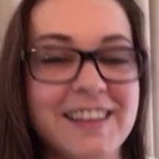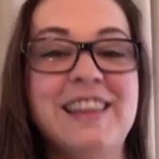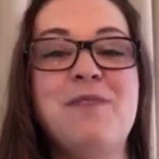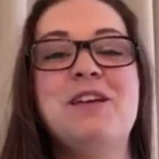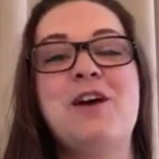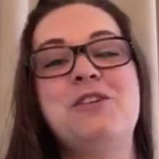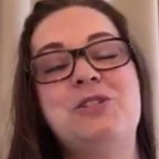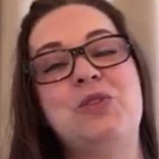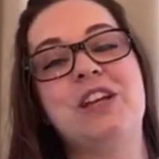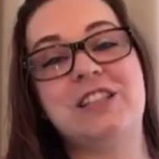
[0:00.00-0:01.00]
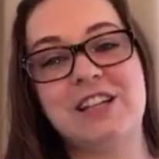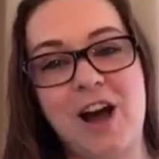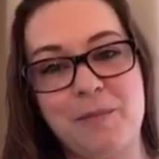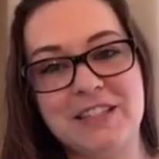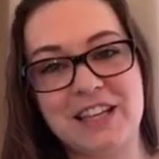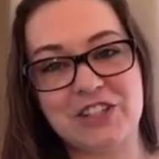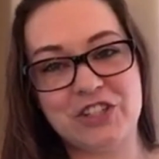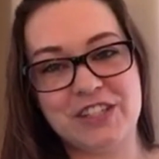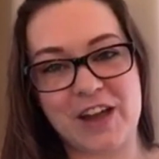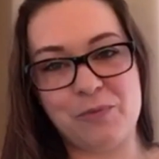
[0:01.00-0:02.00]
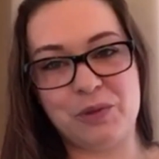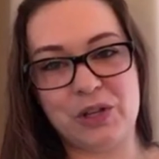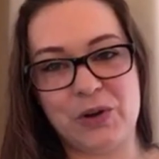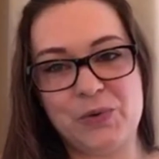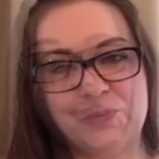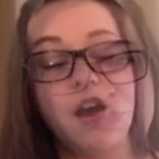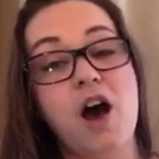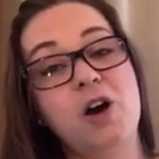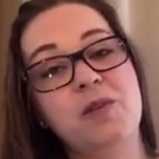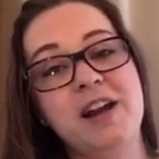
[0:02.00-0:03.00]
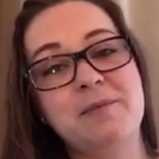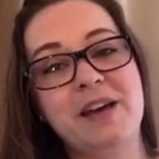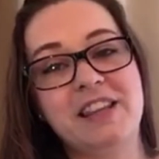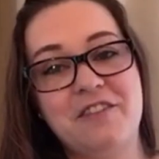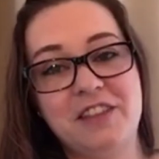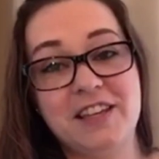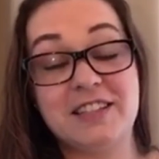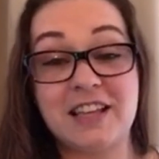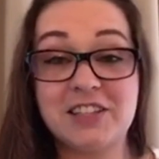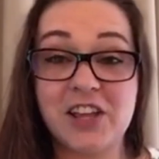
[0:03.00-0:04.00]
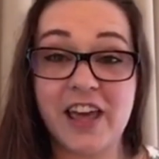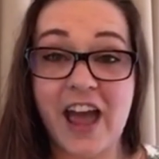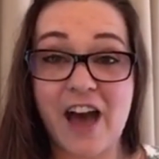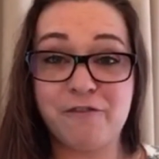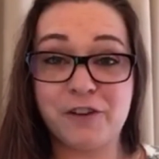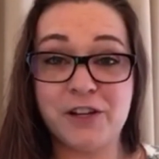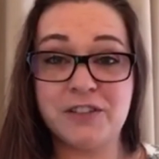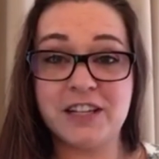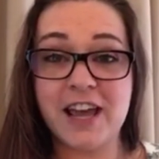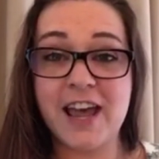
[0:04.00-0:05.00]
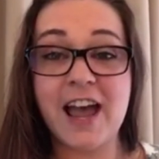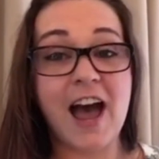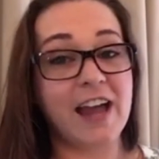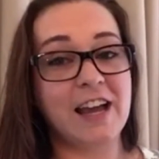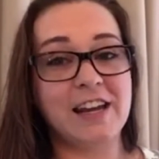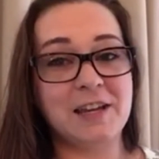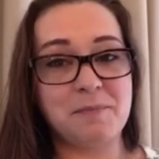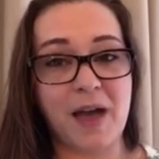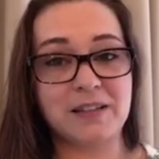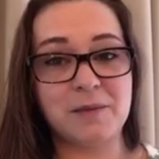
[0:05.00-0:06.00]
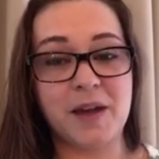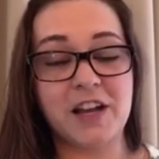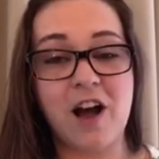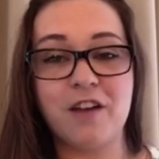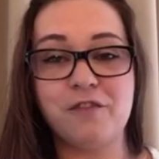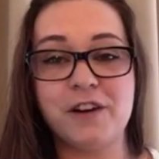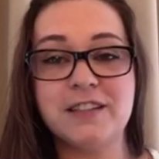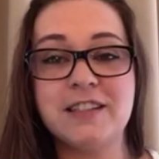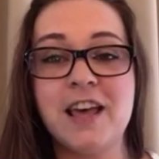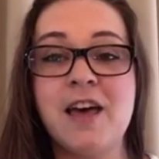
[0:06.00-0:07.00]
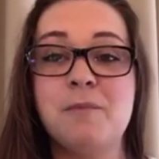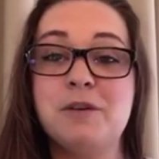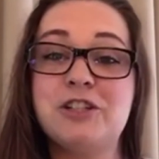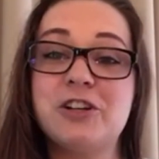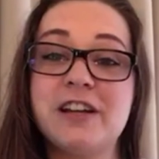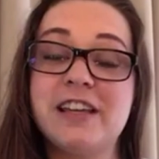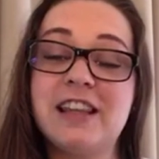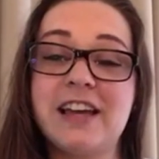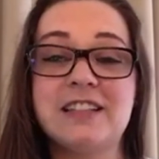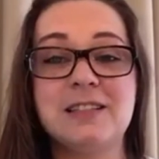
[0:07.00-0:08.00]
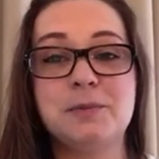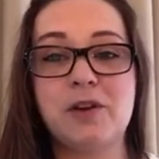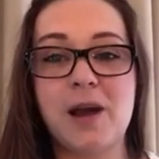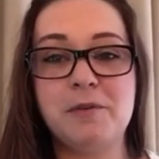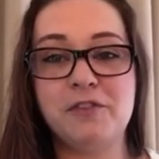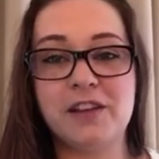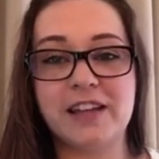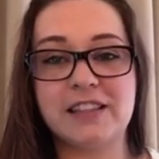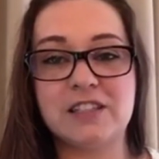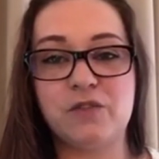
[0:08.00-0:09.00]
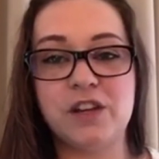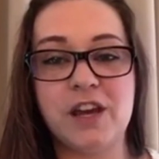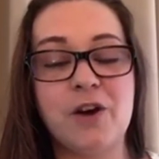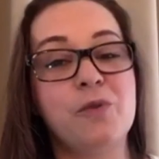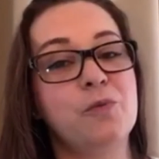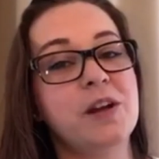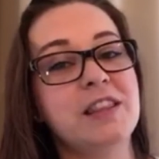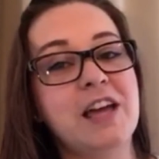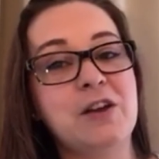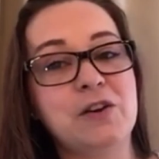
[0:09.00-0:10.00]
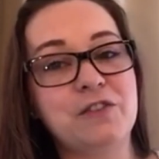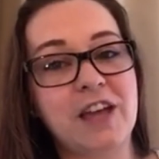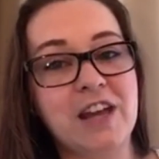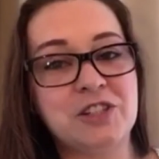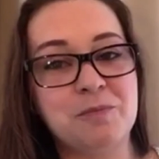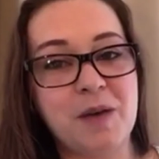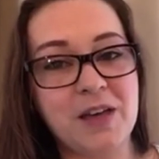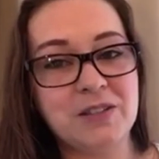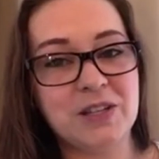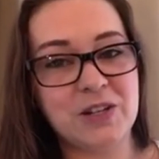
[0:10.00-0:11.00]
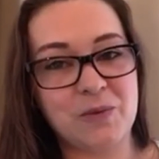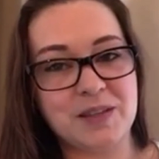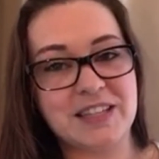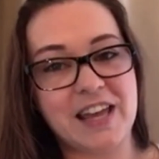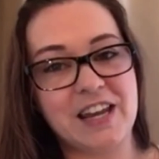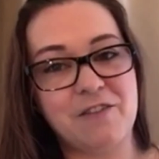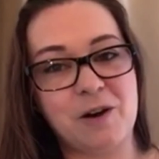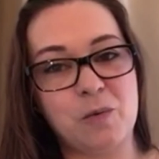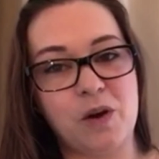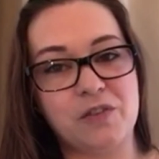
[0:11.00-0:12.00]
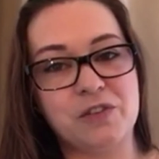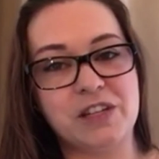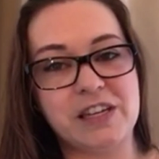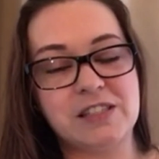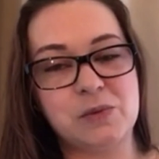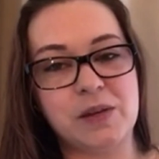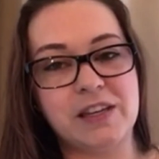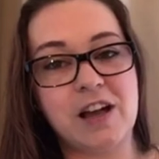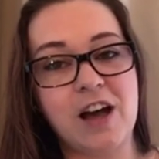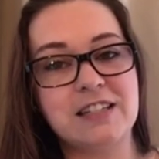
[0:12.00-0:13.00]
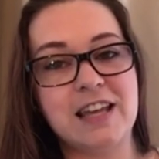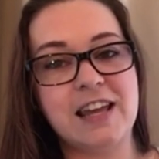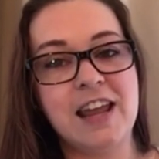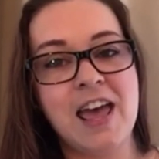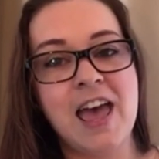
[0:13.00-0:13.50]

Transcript: Let me know what you think in the comment section down below. Alrighty, my lovelies, that's all I have for you today. I gotta get back to my conference. Be sure to hit like and subscribe if you like this video. Ring that notification bell so you don't miss any of our wonderful Geek Suite content.